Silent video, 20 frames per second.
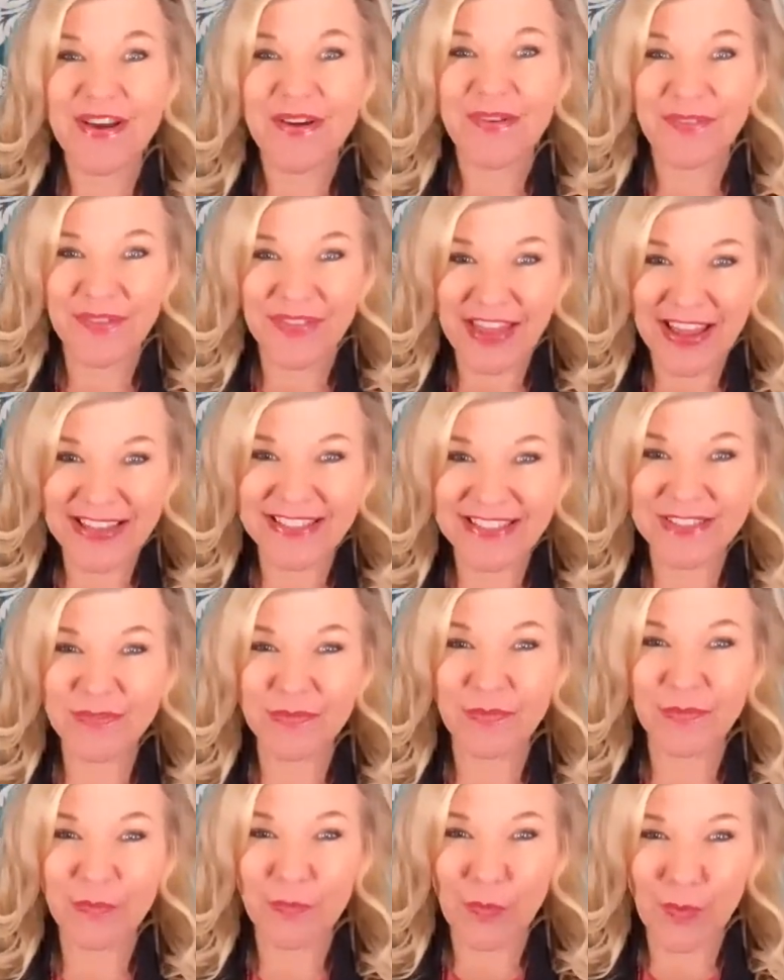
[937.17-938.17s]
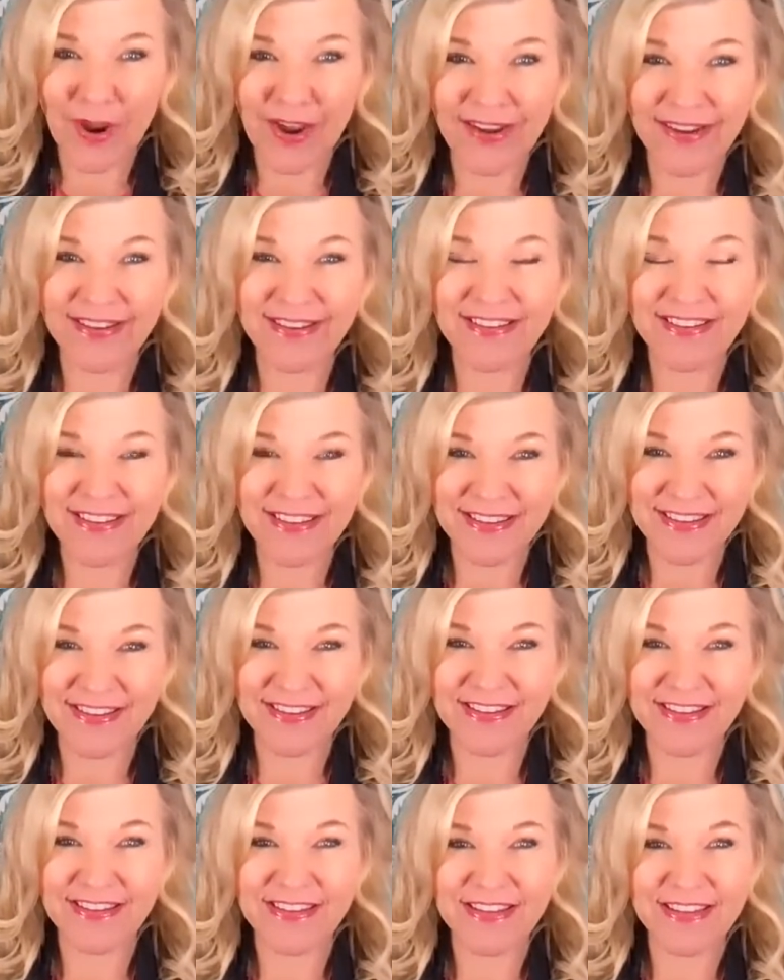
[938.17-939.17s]
Well, that's why
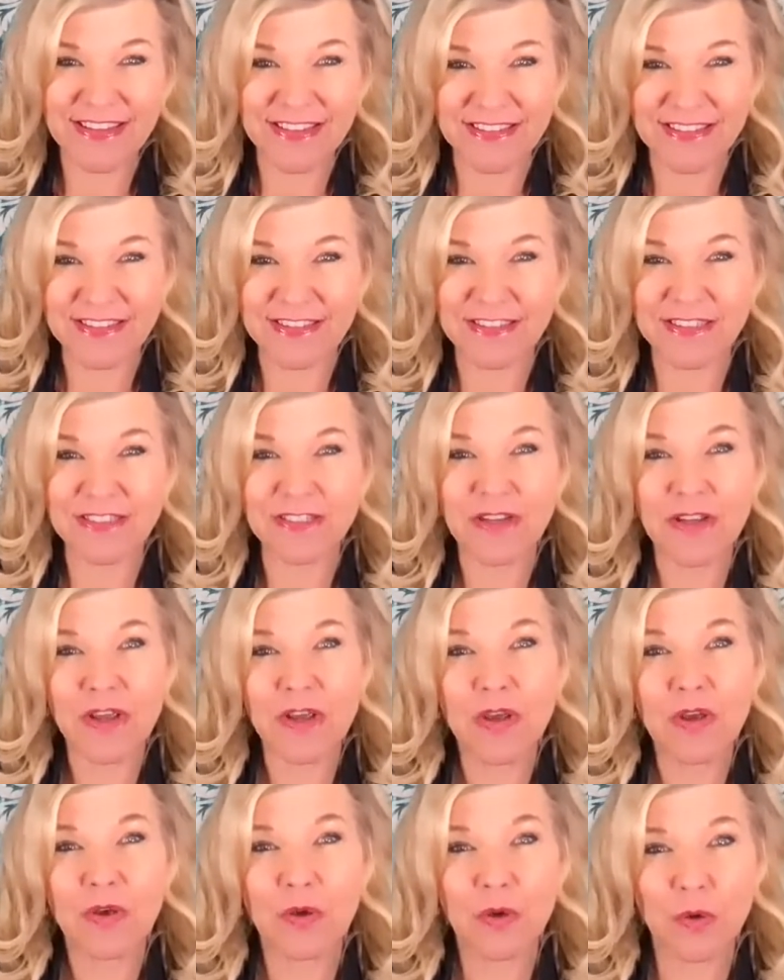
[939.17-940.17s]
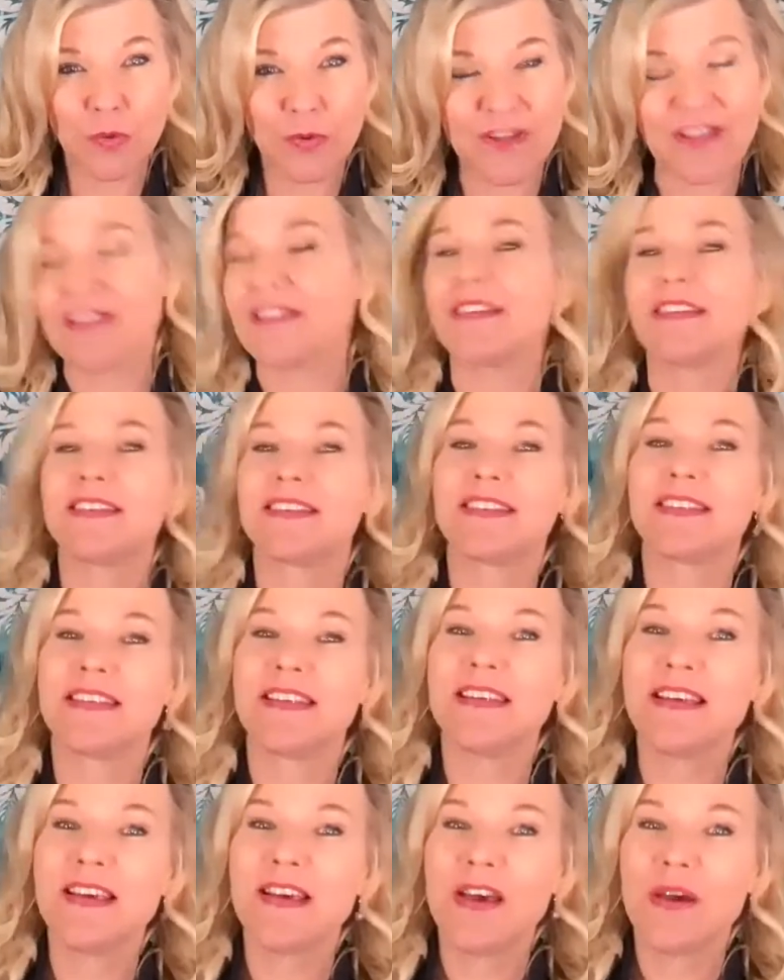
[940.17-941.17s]
he is who he is.
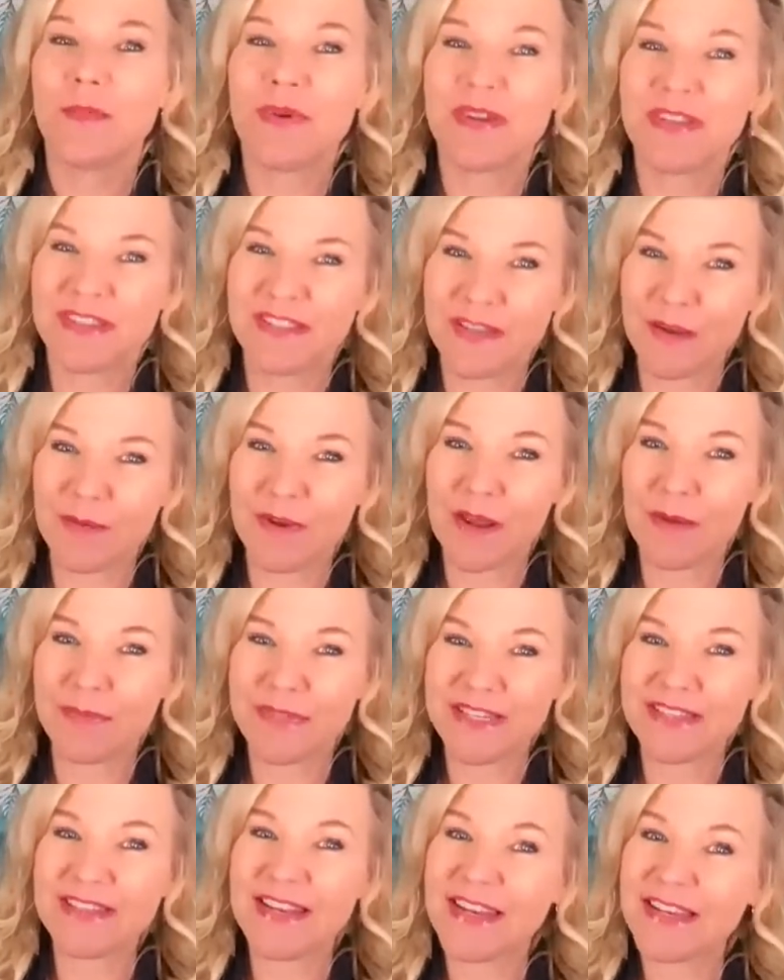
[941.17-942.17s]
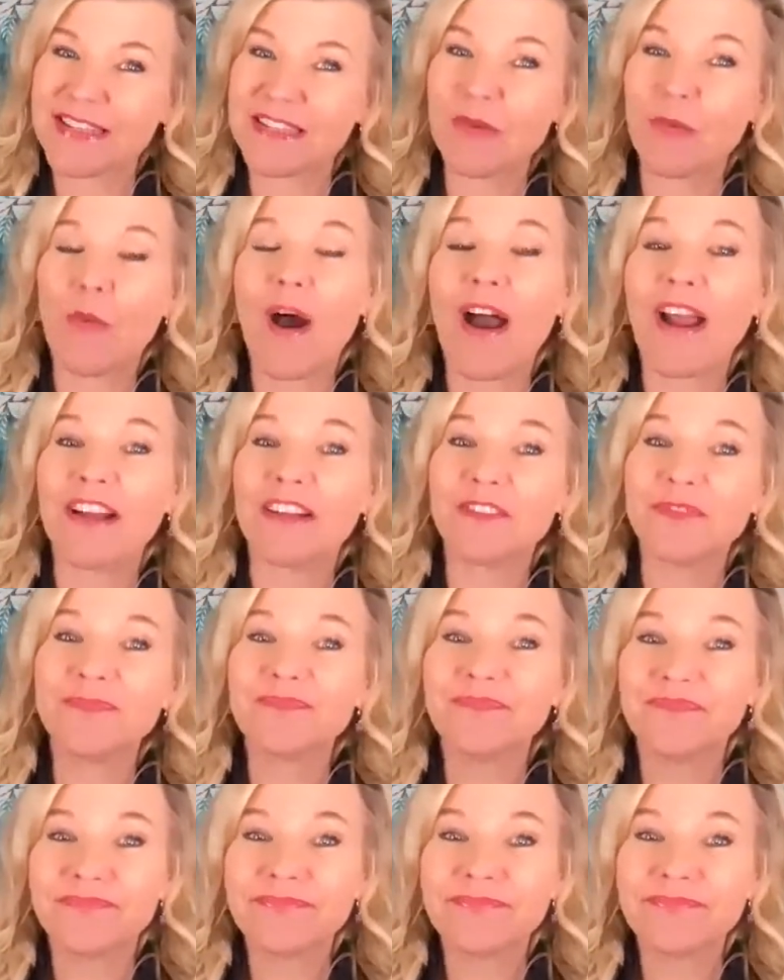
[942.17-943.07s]
But sometimes it takes a while.